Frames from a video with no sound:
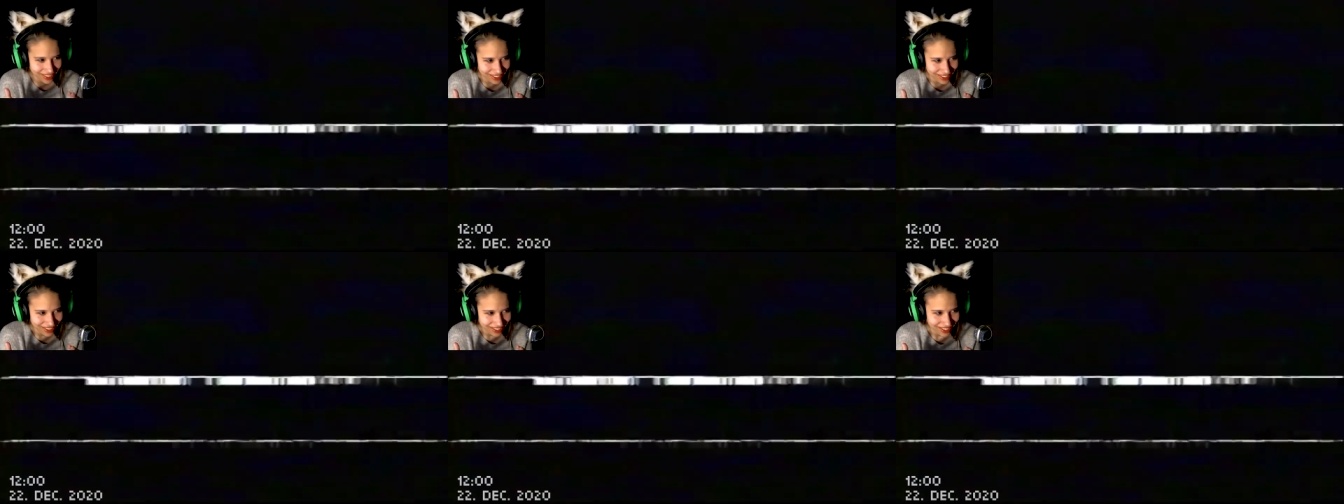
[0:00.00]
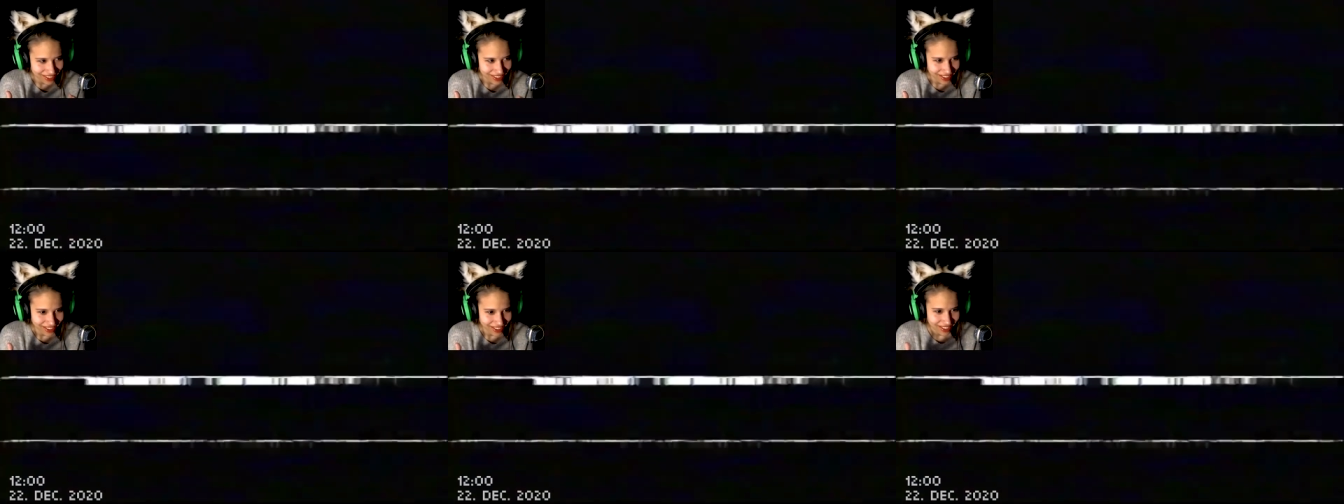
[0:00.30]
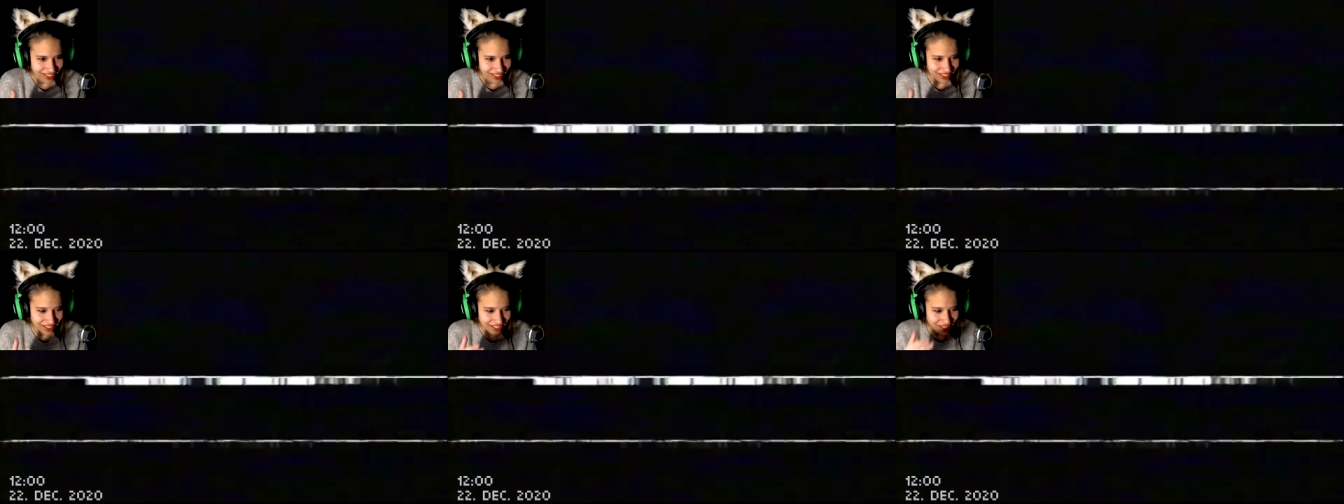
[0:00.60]

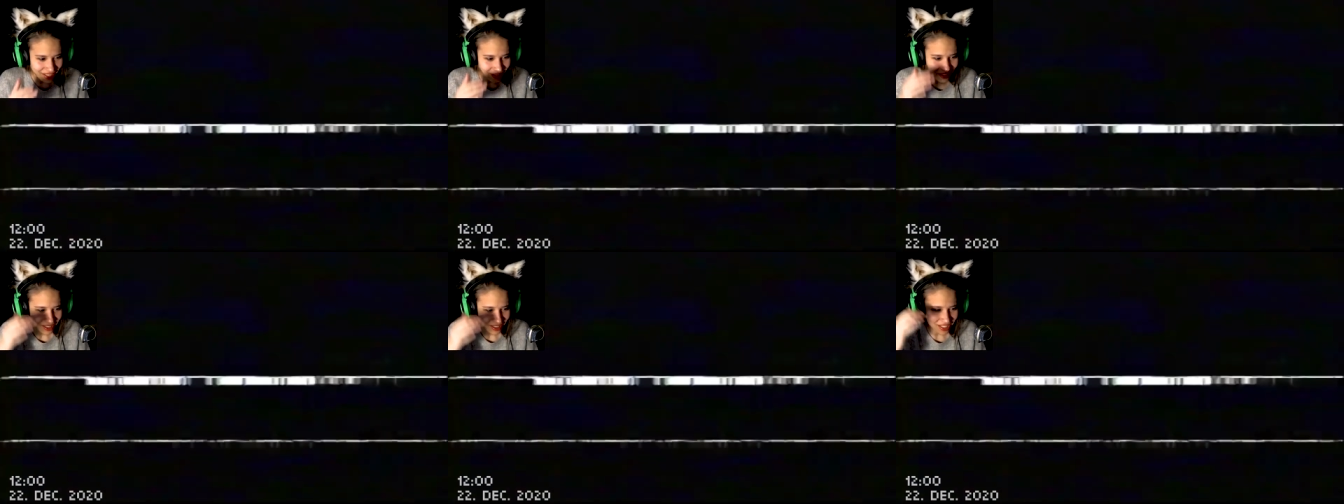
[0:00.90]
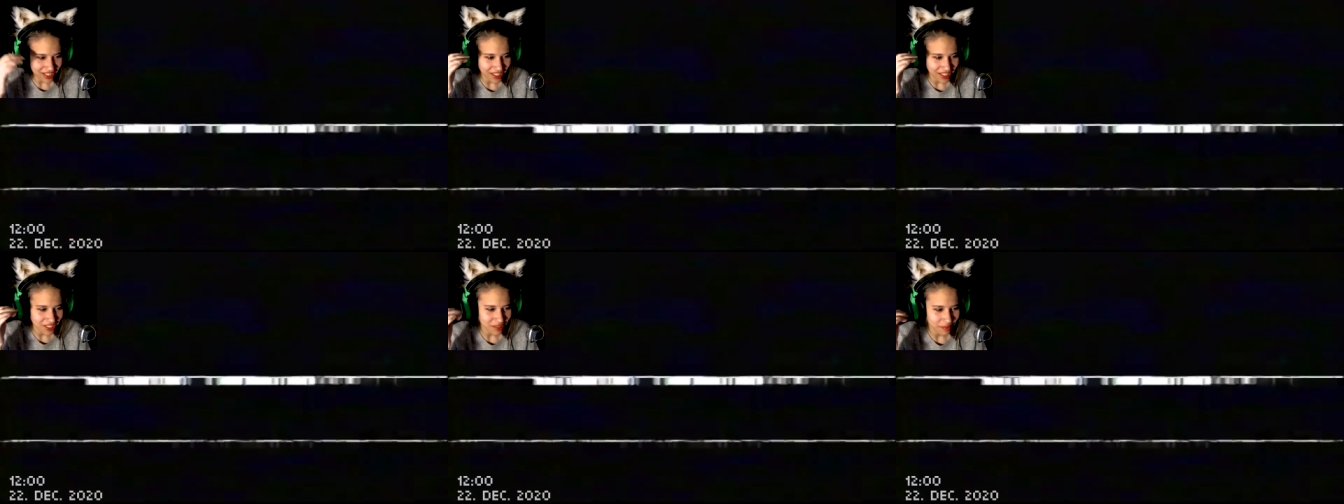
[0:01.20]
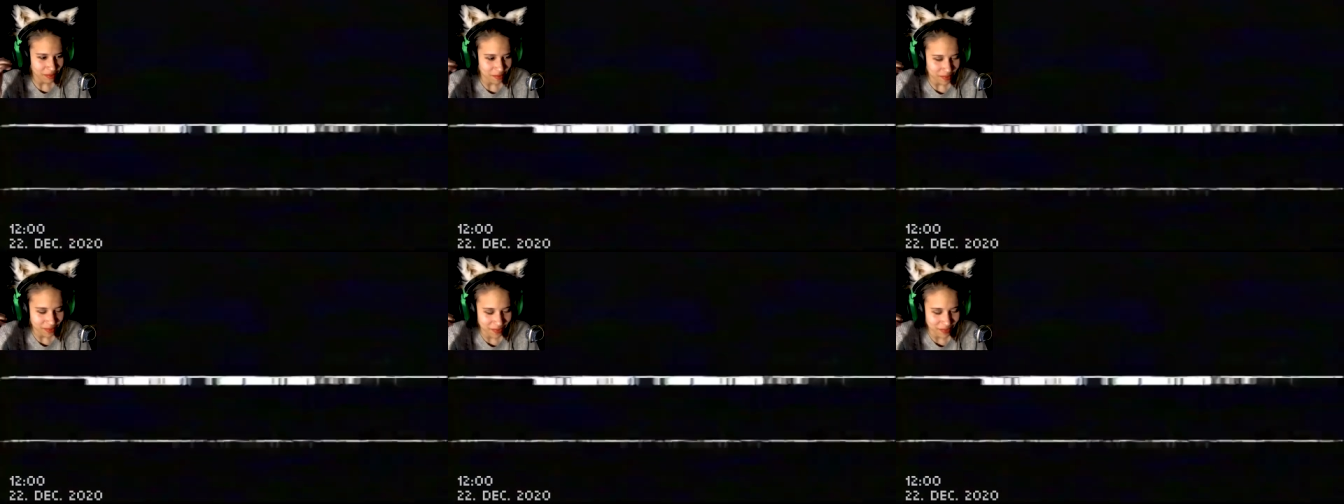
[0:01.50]
That was such
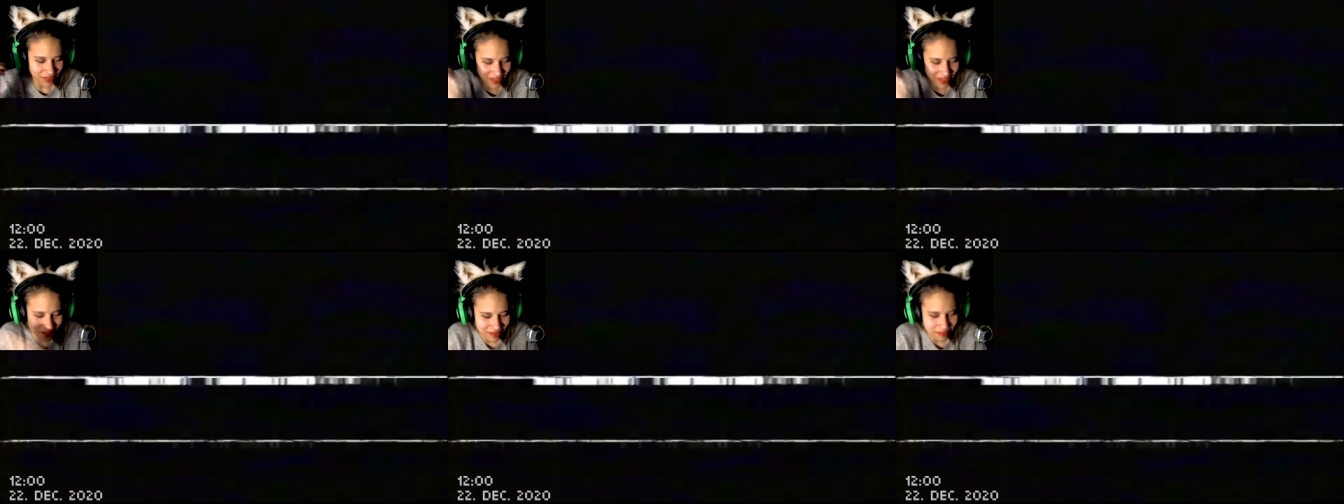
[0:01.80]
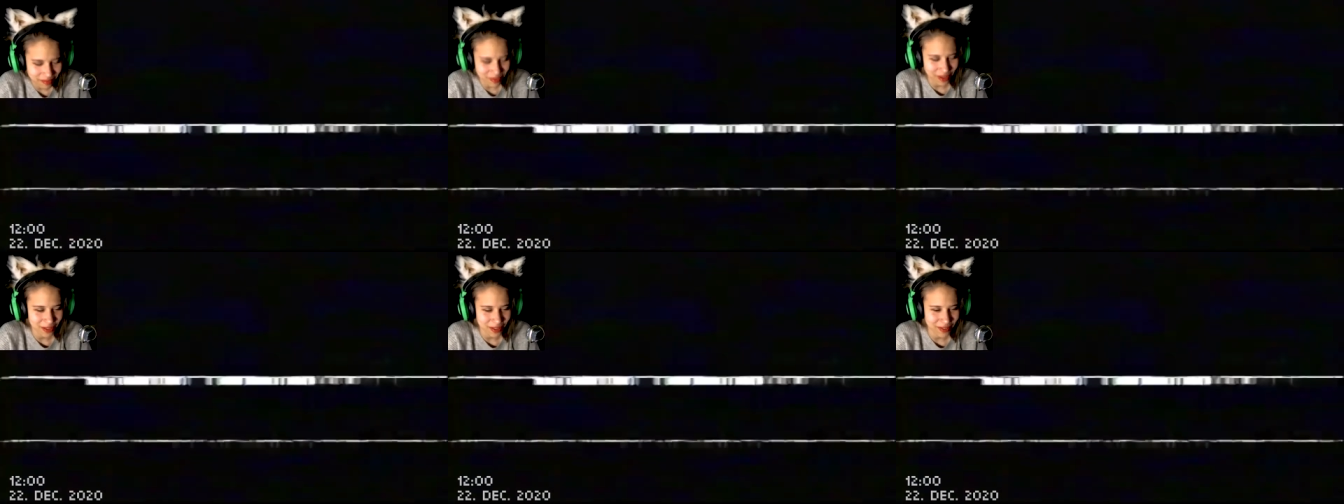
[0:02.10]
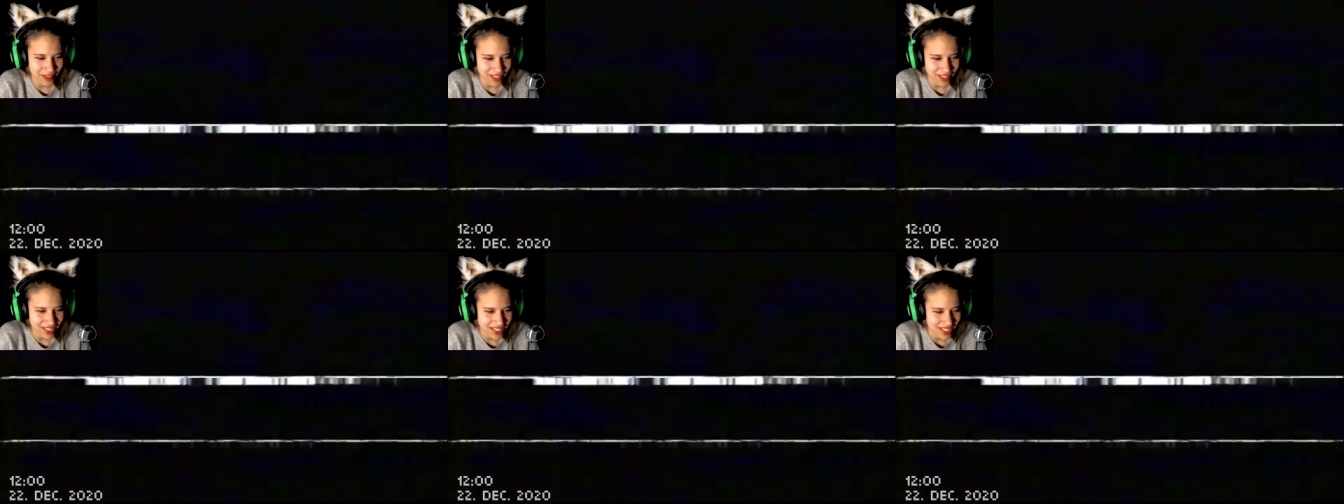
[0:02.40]
a
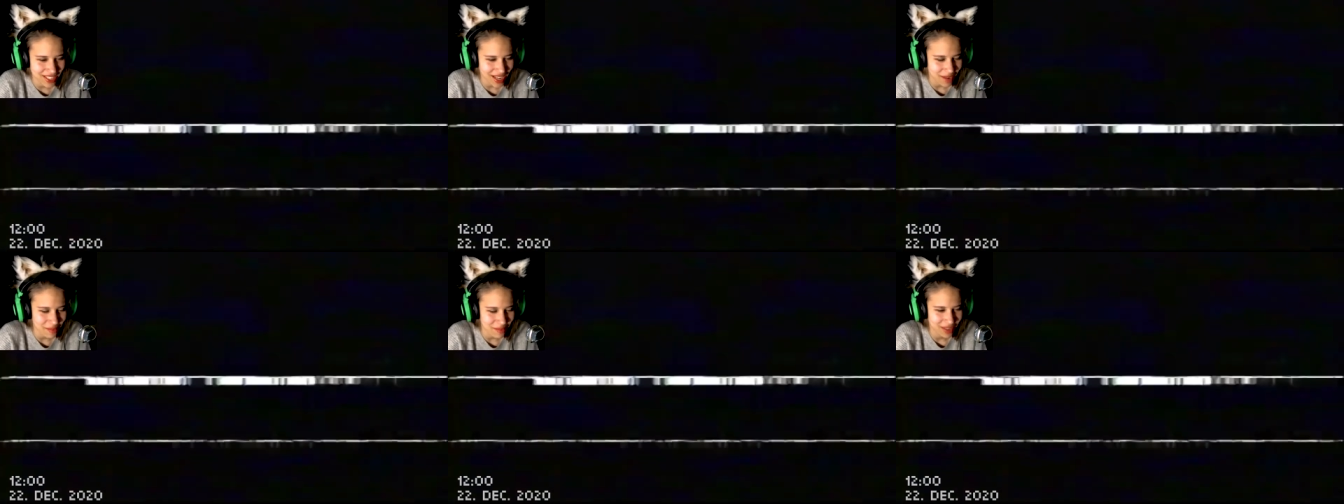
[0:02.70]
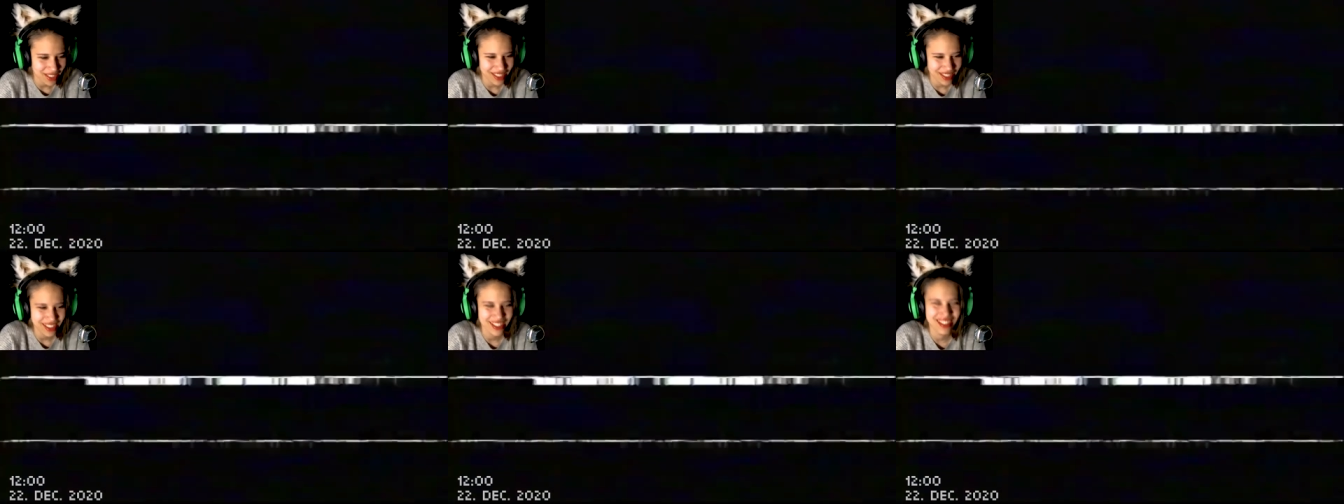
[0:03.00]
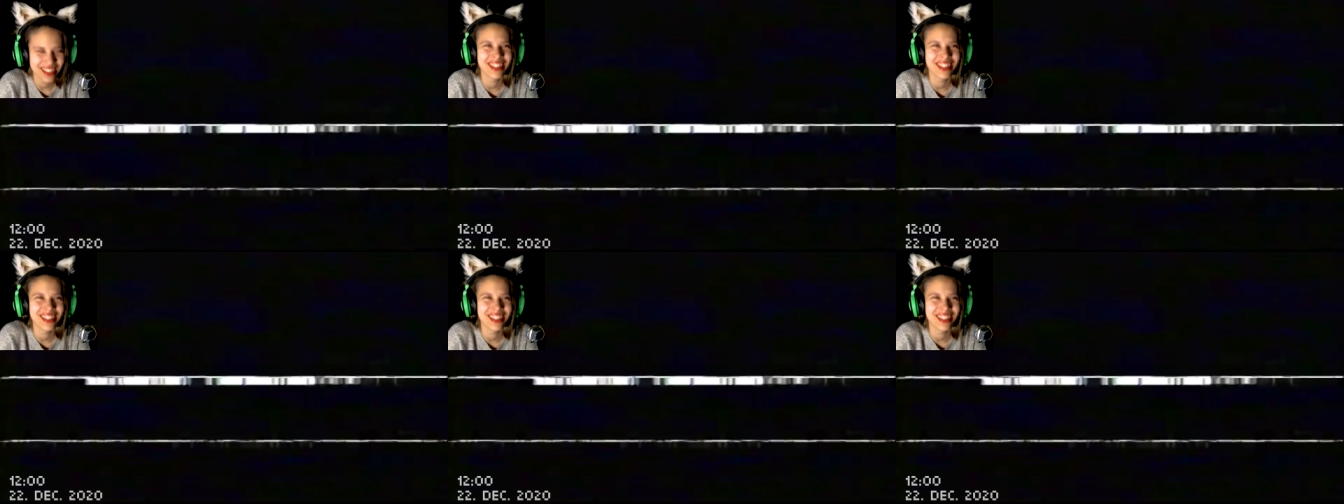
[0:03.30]
perfect timing.